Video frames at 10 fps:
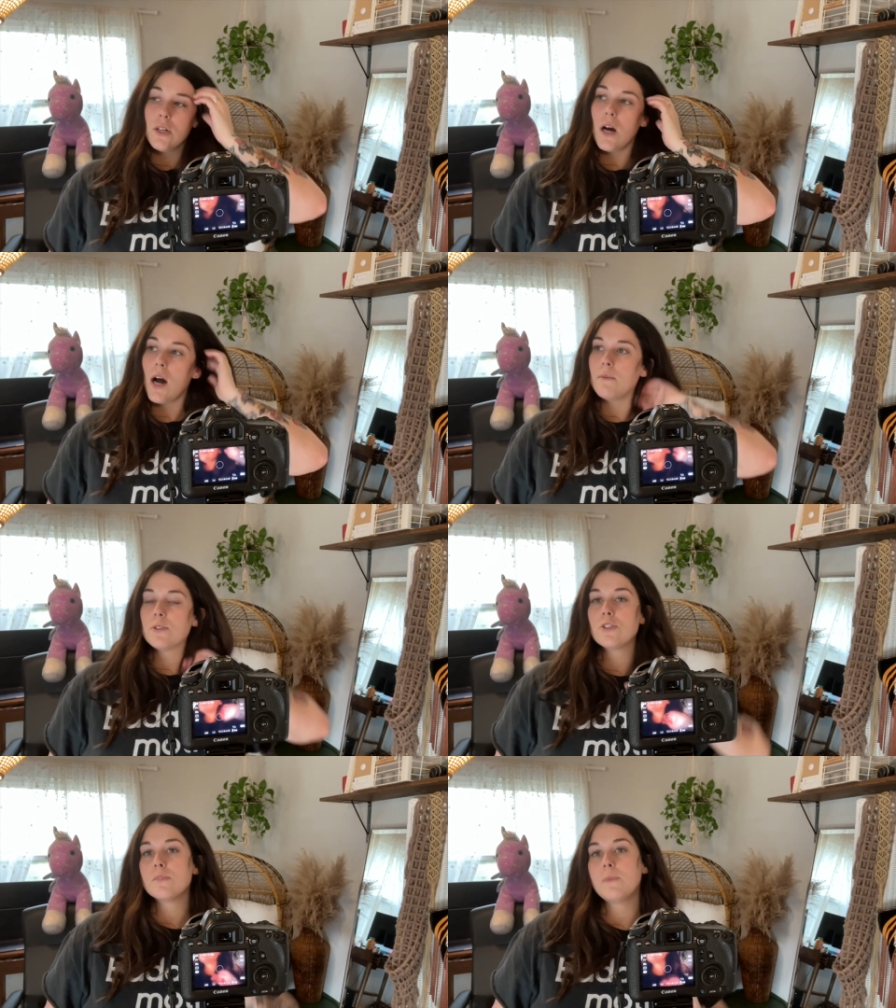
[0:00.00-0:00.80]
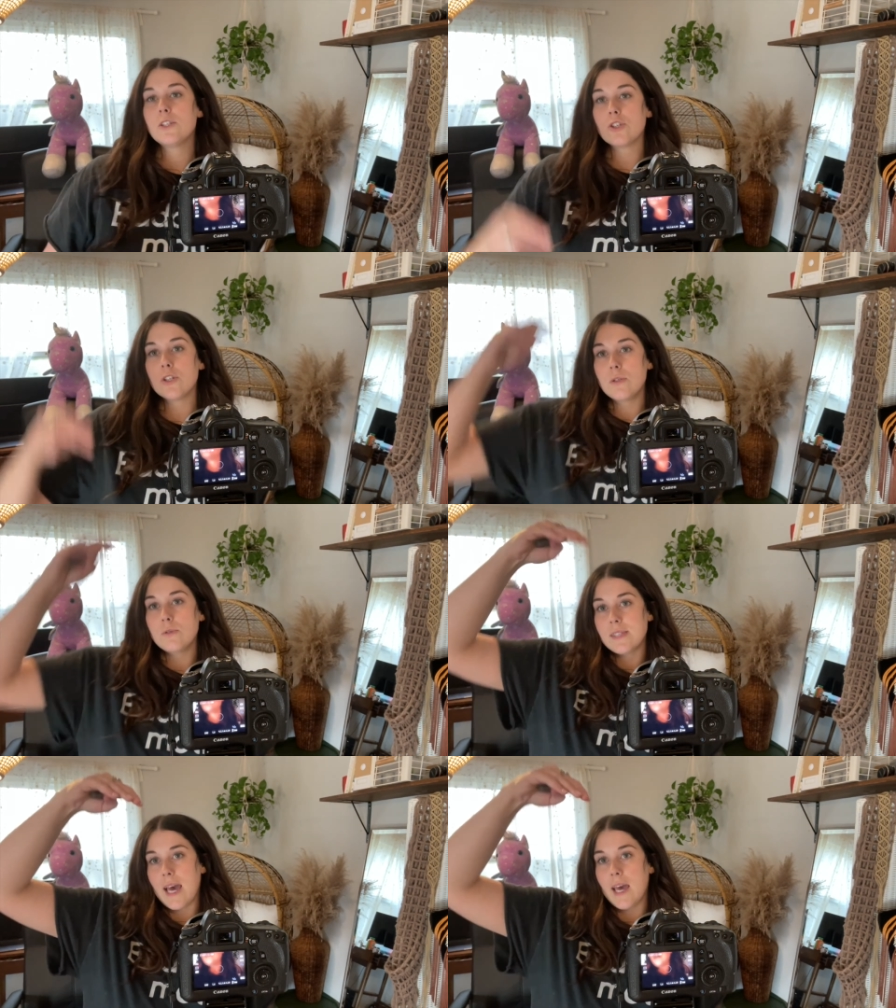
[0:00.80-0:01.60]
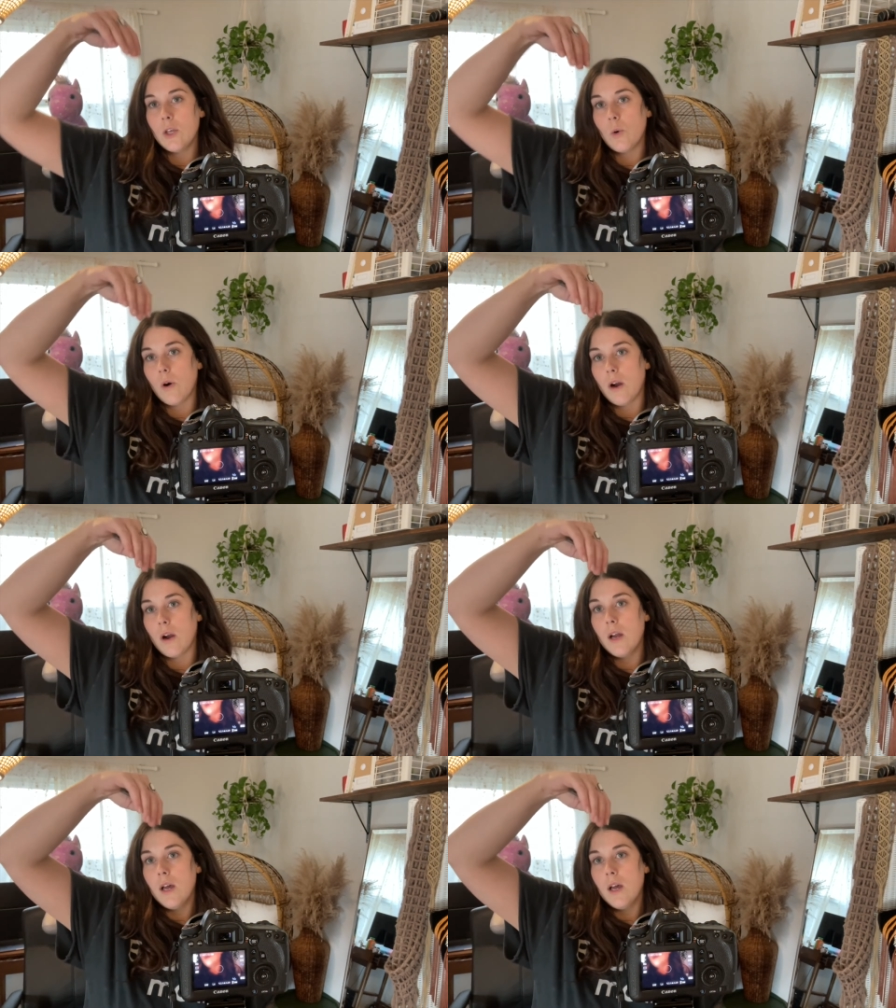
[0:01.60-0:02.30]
So just make sure you set your